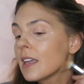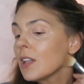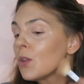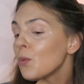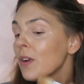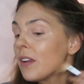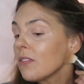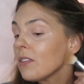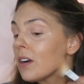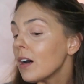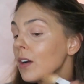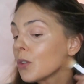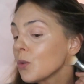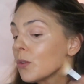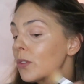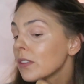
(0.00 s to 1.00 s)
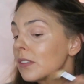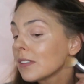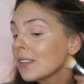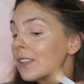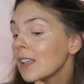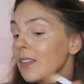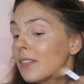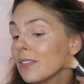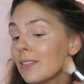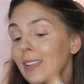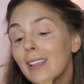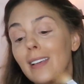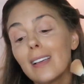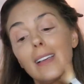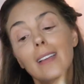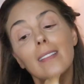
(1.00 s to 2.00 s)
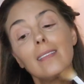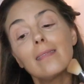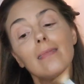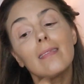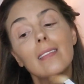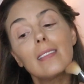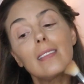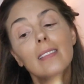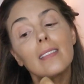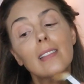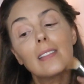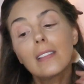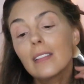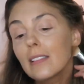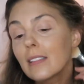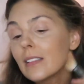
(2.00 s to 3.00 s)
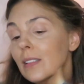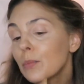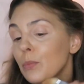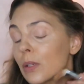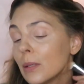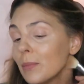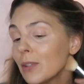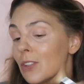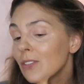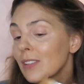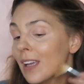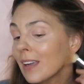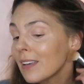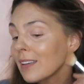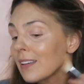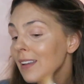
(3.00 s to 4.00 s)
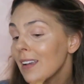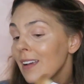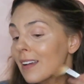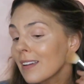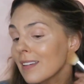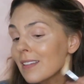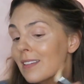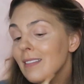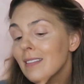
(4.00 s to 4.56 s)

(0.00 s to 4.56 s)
in the way of contours and stuff, yeah, it's pretty much neck and neck.